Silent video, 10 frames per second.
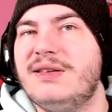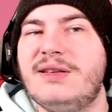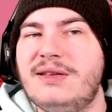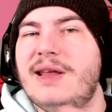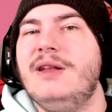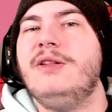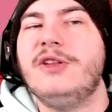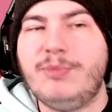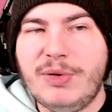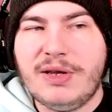technically
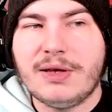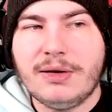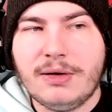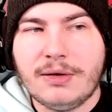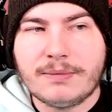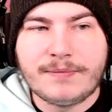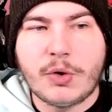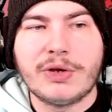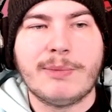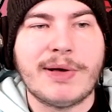speaking,
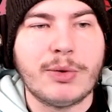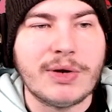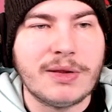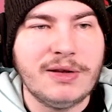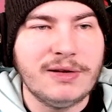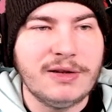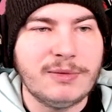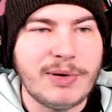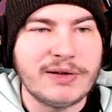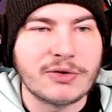okay, by the way, these
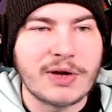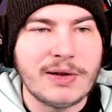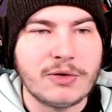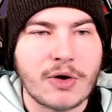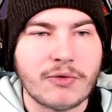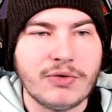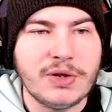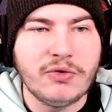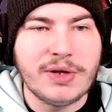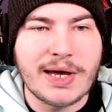pets are getting
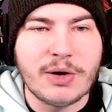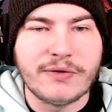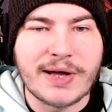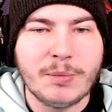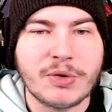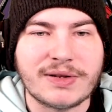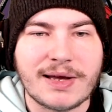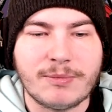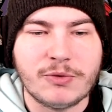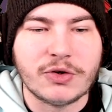really, really out of hand because
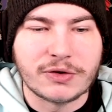I just